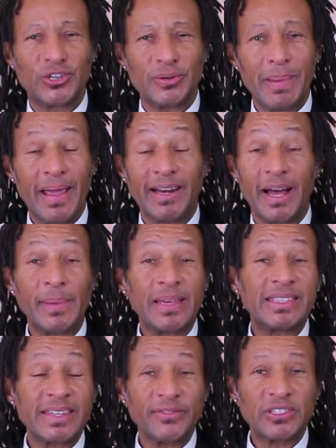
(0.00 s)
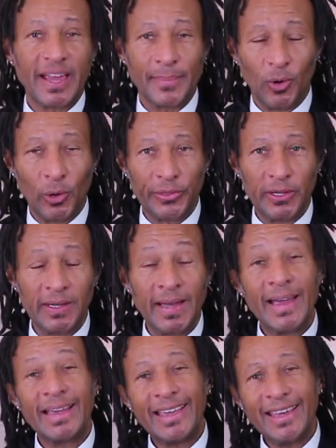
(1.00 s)
Germain. I'm a seven time author,
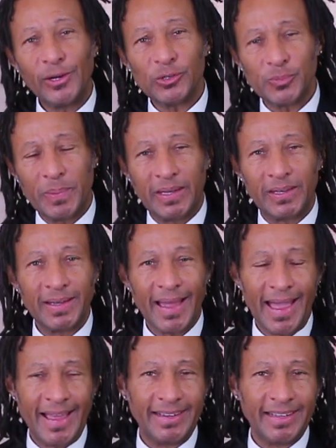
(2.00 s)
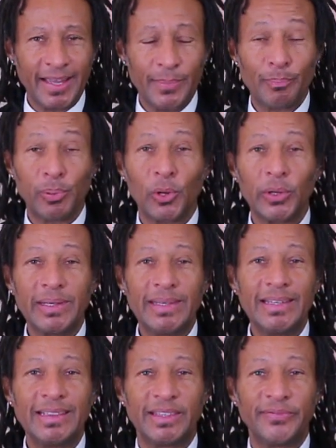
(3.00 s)
keynote speaker, and
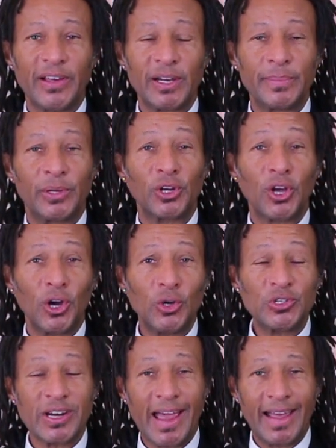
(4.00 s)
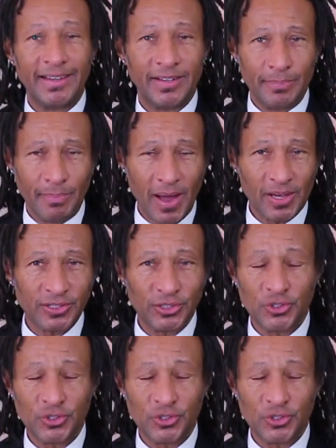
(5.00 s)
employee development coach and master